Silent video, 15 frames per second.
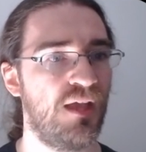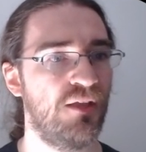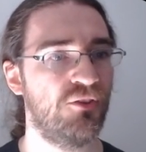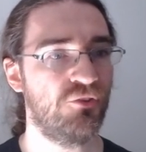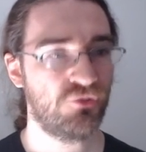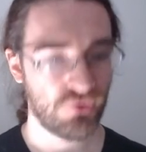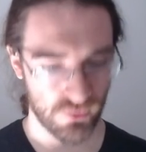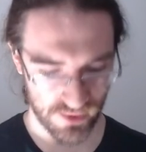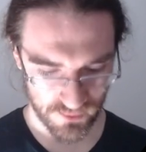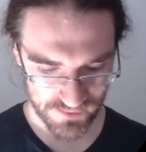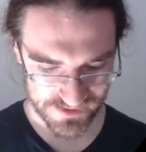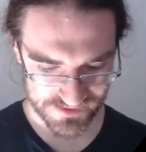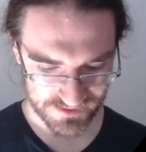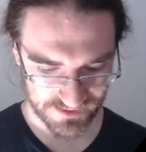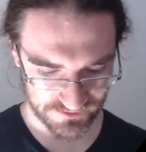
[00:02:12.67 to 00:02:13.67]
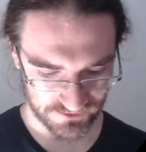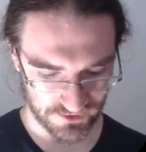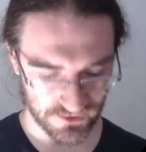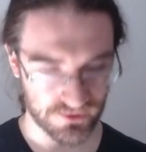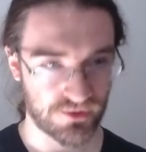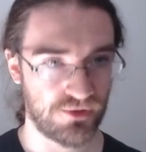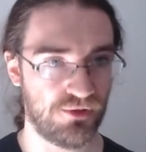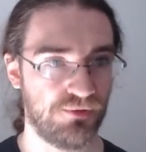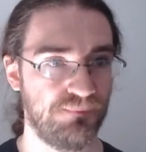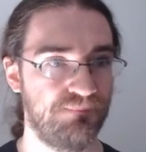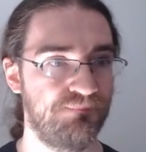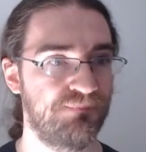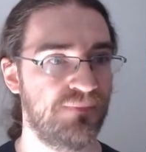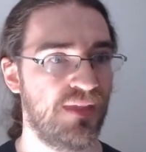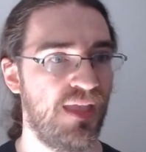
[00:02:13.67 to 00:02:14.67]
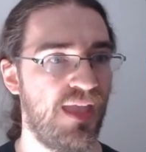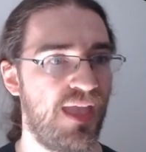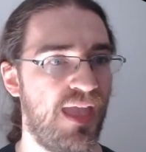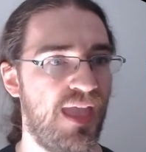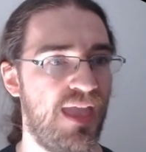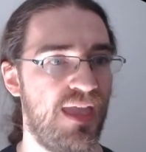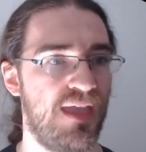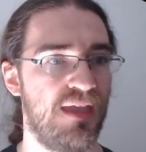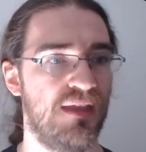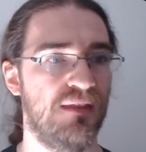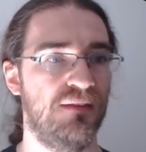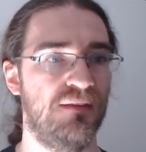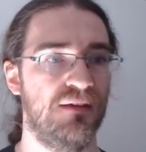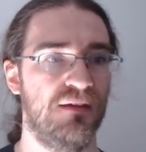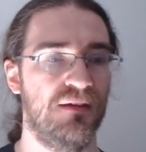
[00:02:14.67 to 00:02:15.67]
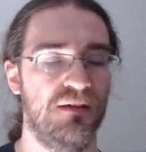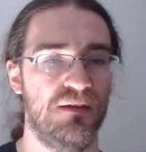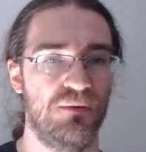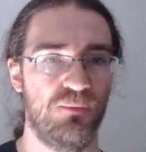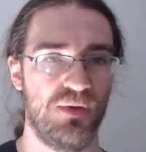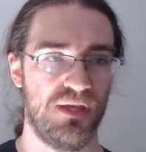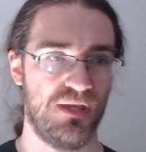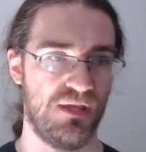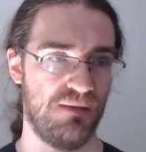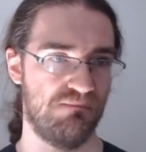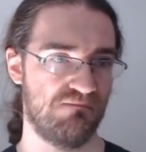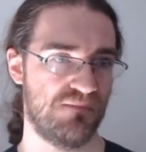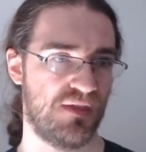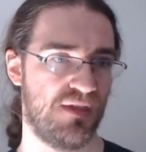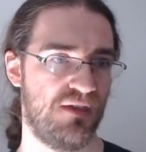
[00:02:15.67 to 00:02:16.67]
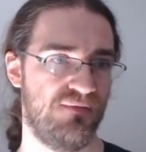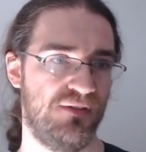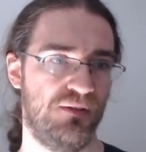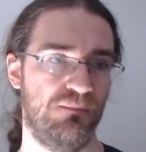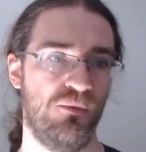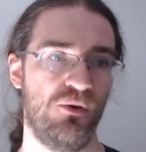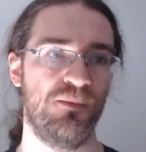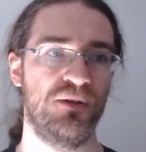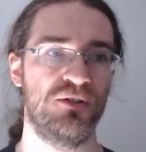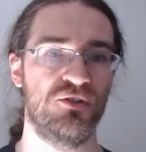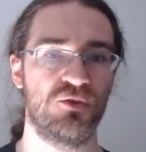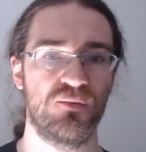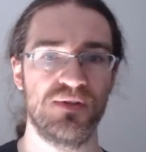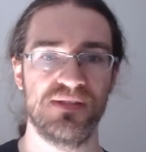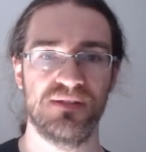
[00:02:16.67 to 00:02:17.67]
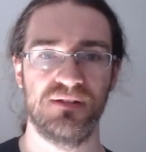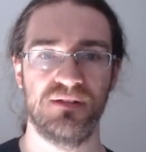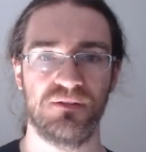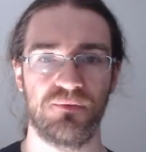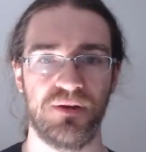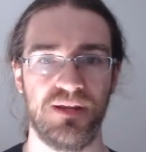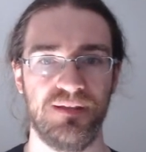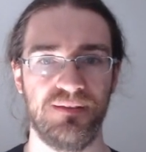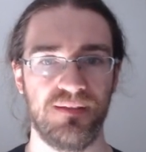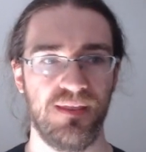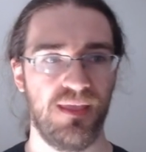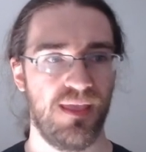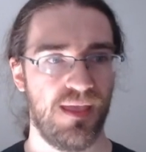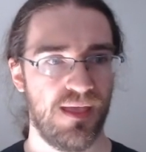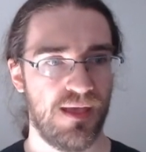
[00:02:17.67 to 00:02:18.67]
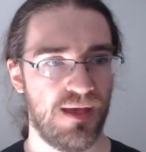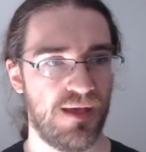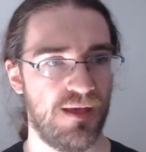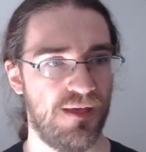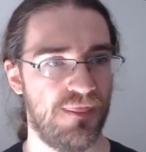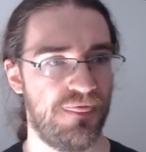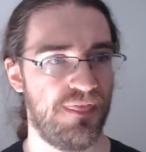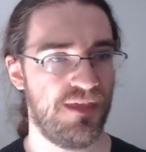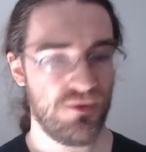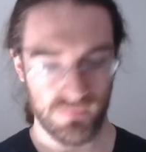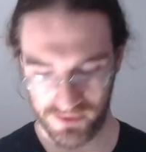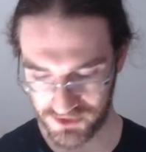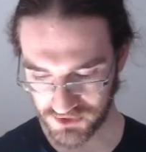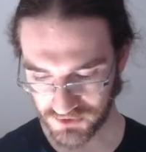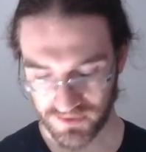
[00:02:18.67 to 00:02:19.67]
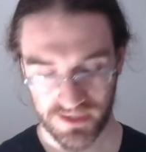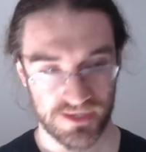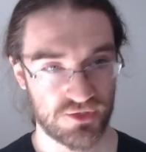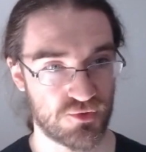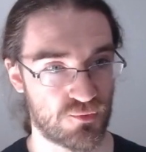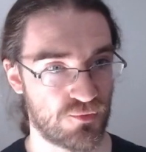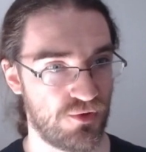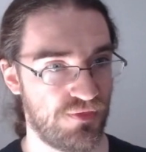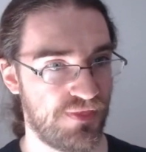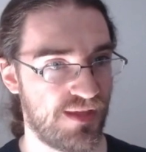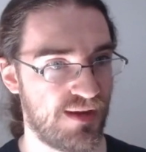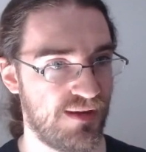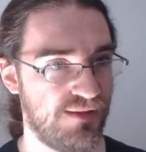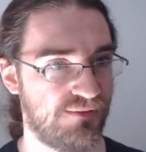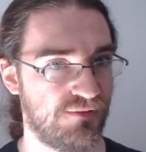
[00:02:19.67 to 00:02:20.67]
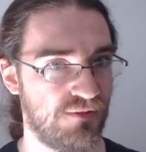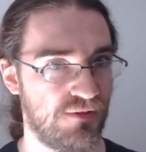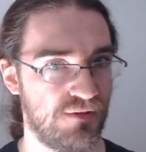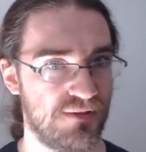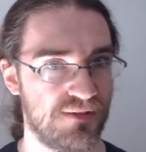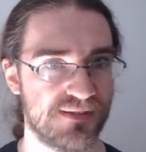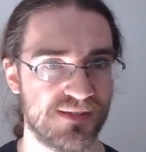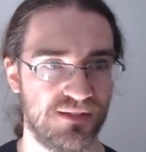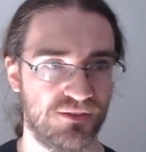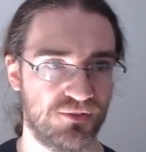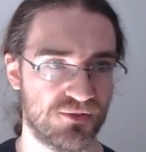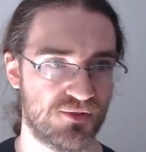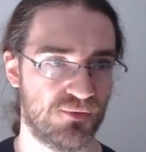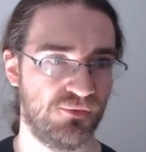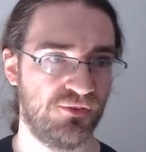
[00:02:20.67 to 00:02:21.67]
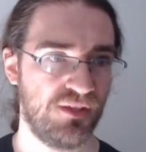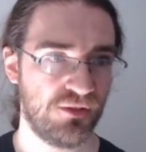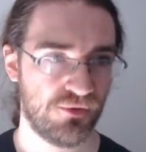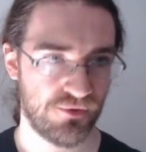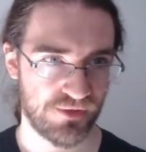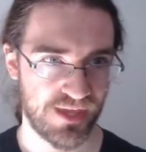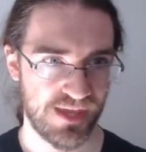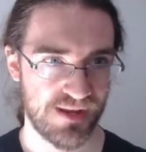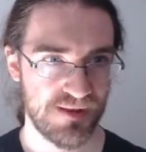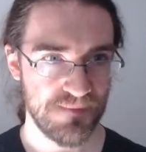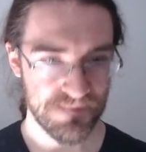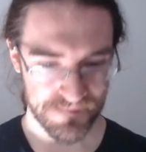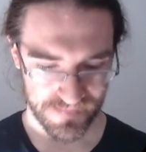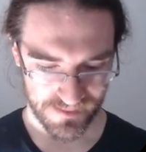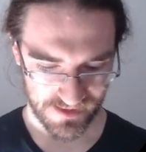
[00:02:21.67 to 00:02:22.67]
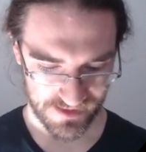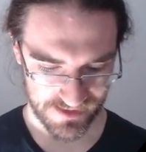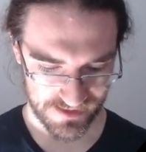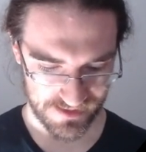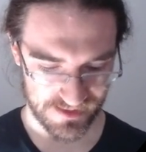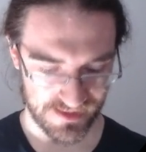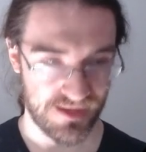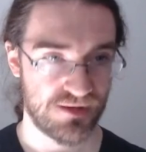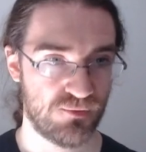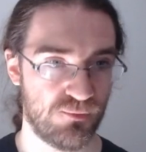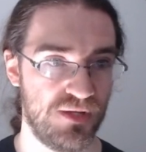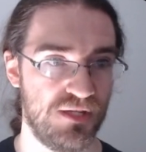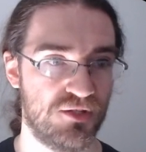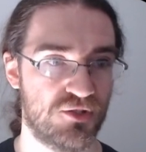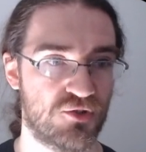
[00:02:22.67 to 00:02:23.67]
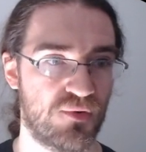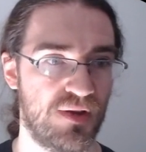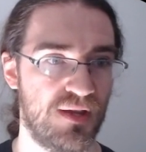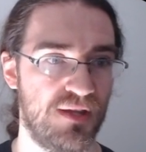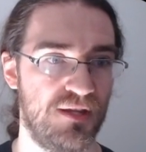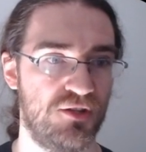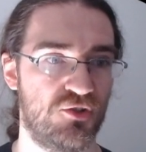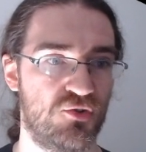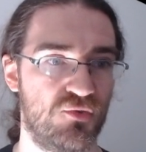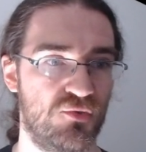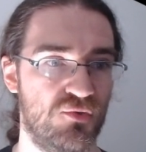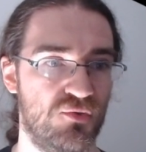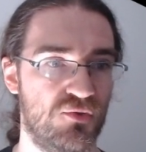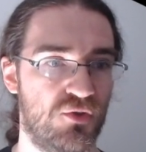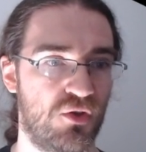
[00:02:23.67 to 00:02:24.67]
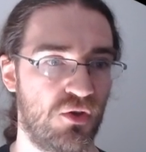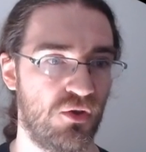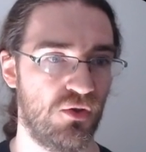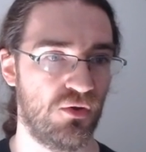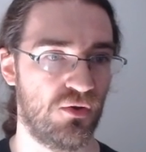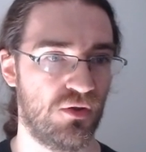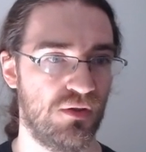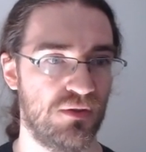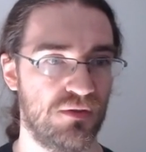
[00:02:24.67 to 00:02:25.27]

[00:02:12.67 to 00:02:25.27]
So we restart Docker and we give it a moment to restart, right? Then we try to run that little CentOS container again, and we try to curl